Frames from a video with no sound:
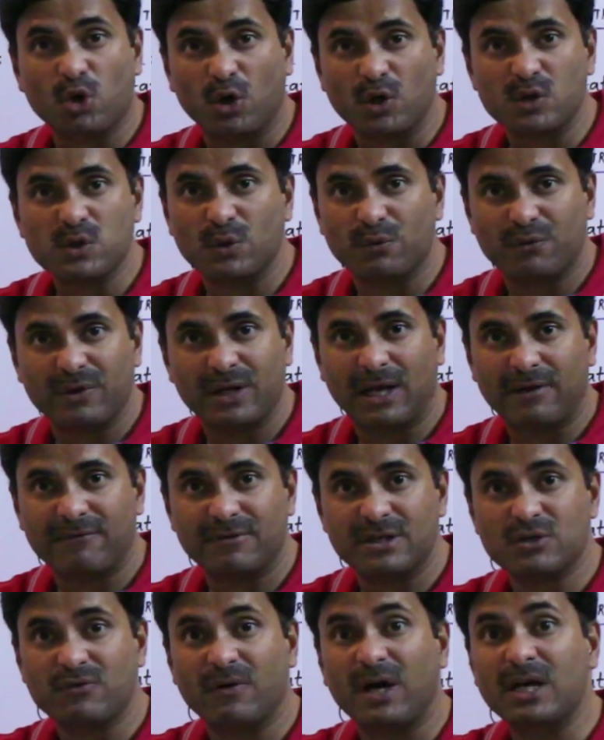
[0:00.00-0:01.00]
Drosophila
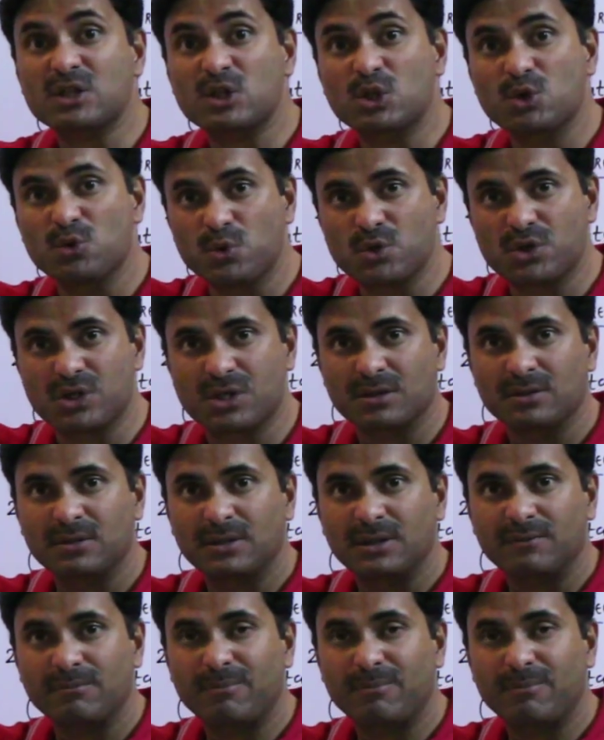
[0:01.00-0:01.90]
which was used